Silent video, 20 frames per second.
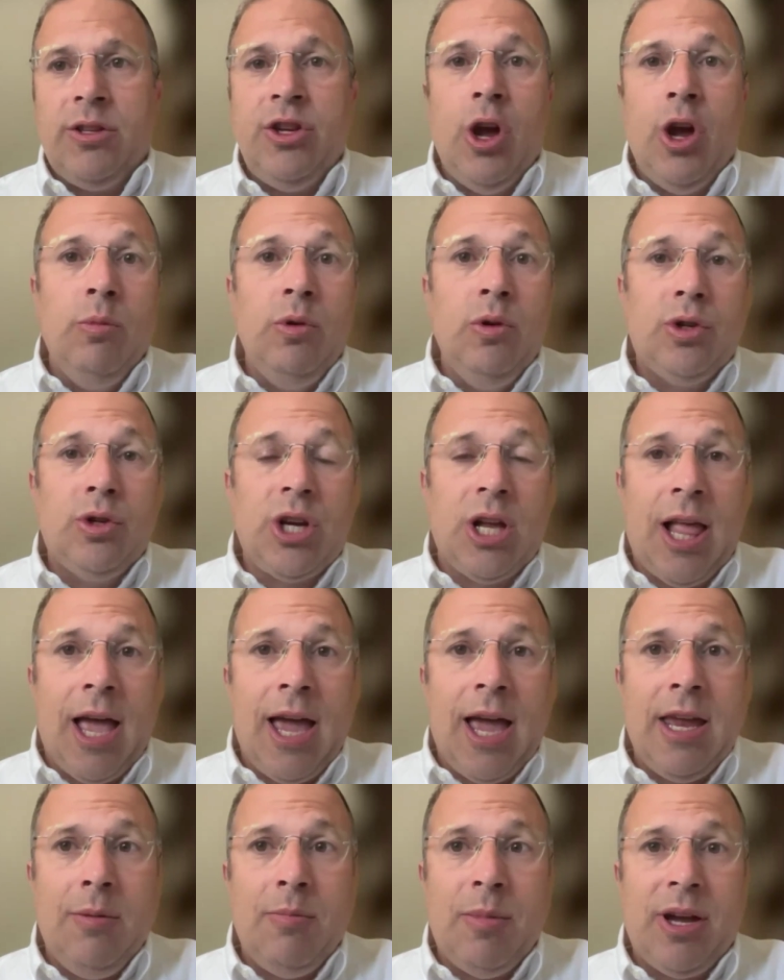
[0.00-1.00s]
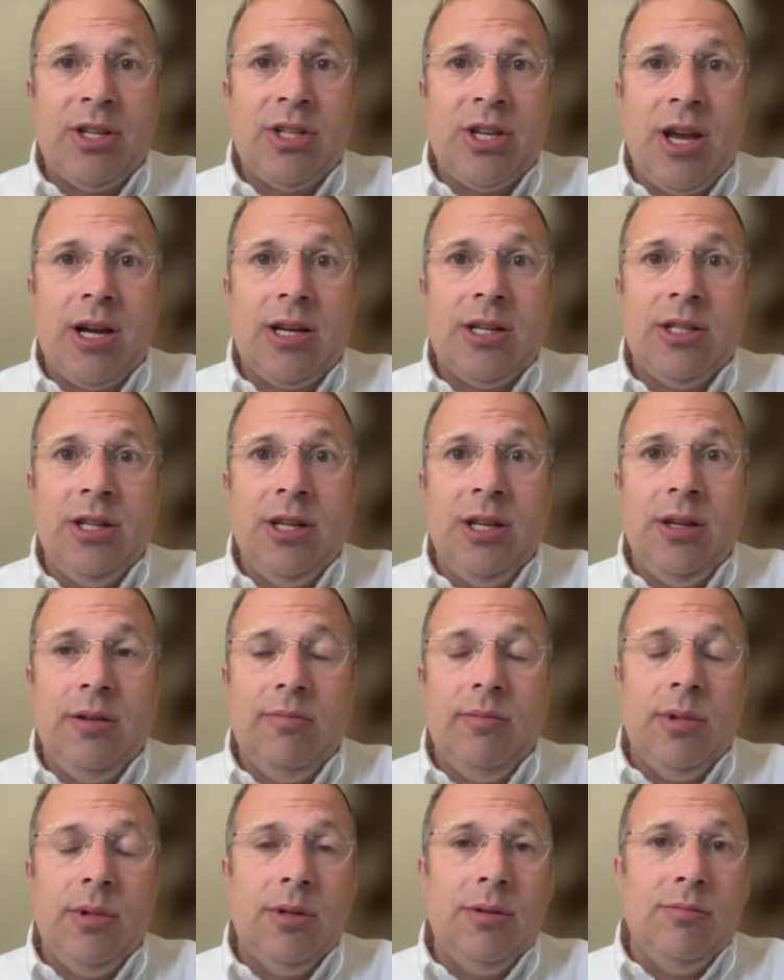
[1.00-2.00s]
Yom Yerushalayim, I should actually